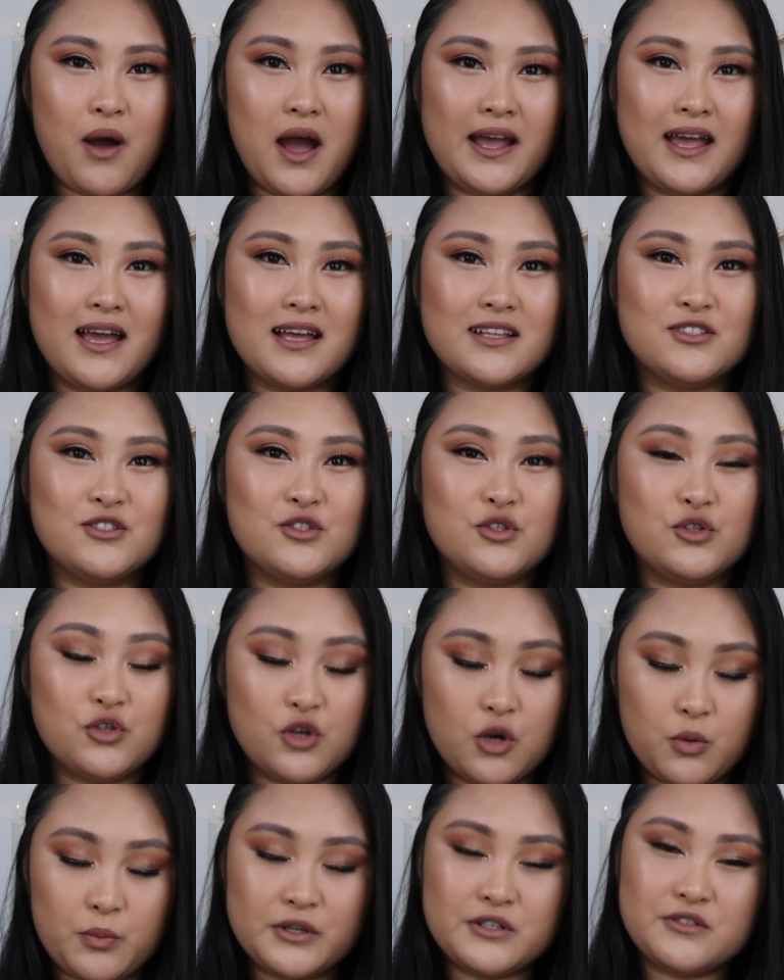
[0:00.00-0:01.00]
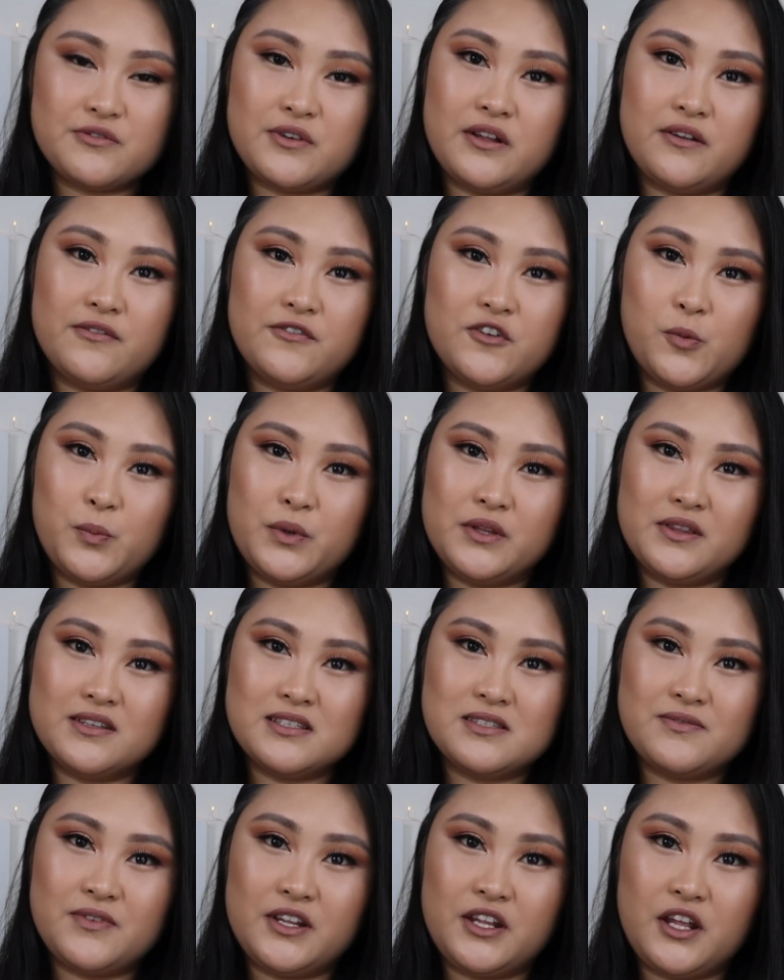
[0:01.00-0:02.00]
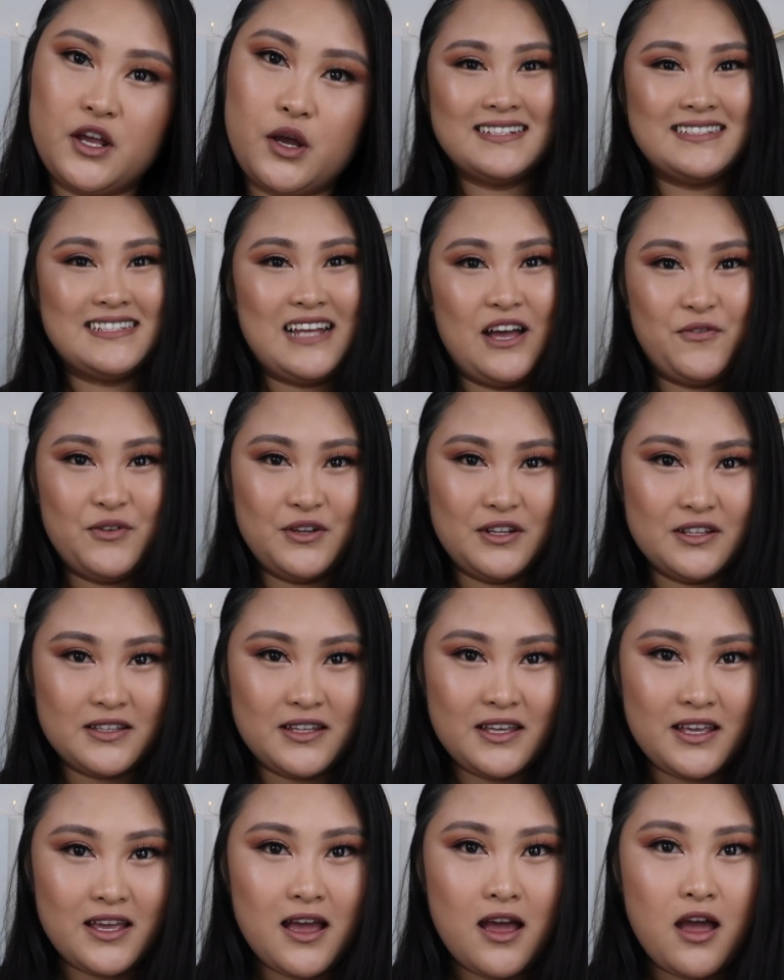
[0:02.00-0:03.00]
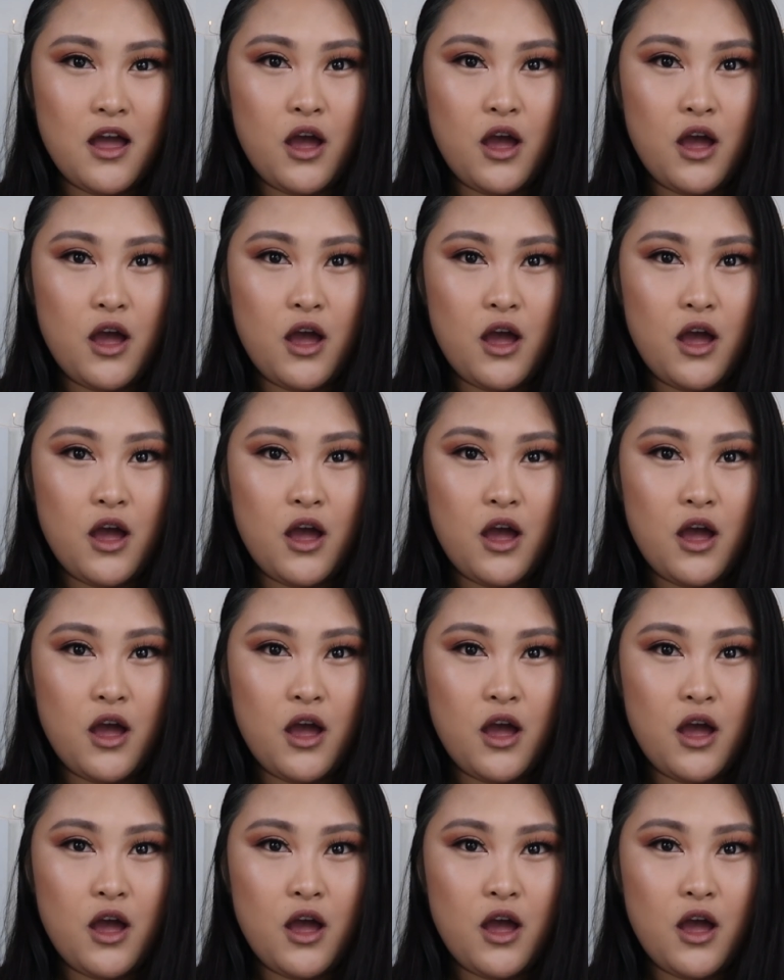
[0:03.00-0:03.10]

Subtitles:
I had so much fun filming this video. Definitely